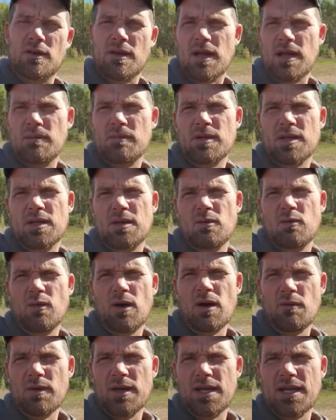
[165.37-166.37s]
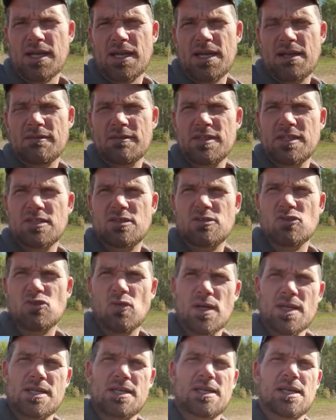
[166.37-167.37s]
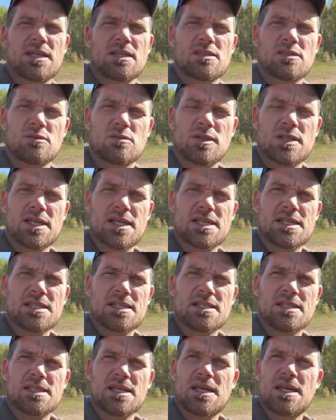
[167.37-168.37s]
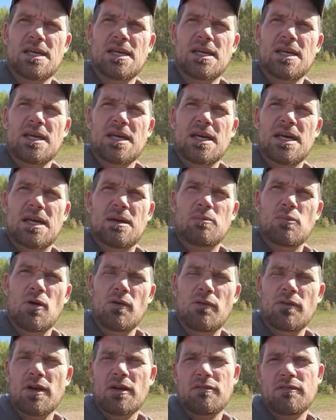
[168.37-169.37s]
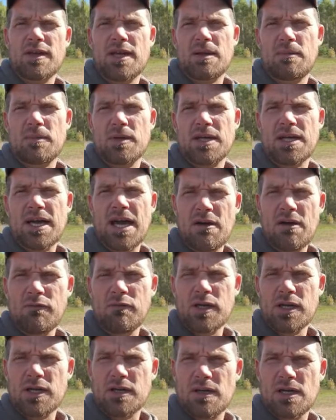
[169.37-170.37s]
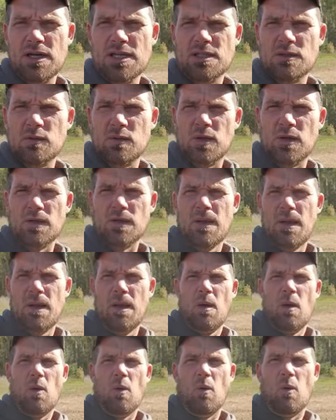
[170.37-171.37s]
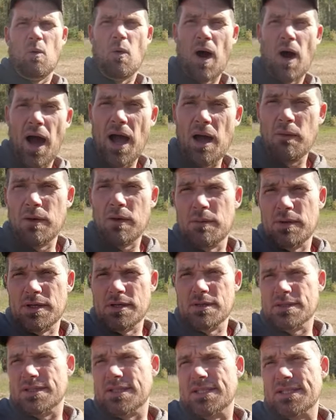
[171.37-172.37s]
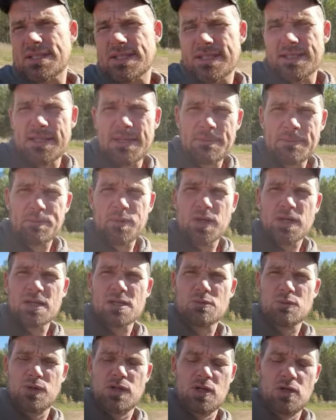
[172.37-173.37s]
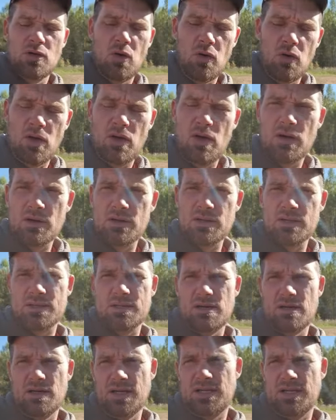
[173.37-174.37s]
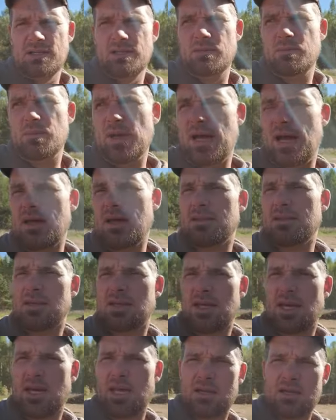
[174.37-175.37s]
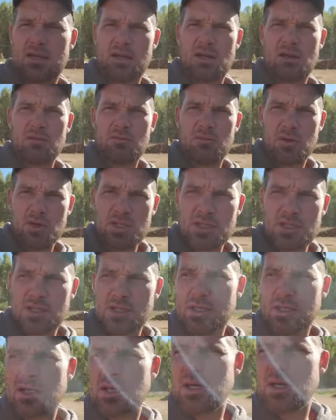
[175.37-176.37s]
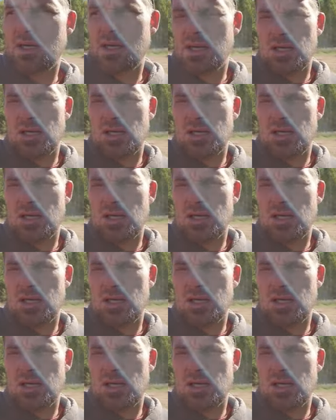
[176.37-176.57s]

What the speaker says: We crammed what we had left into 28 suitcases. Why? And moved our family halfway across the world. Why would we do such a thing? Because we no longer saw a clear path in Canada, unfortunately.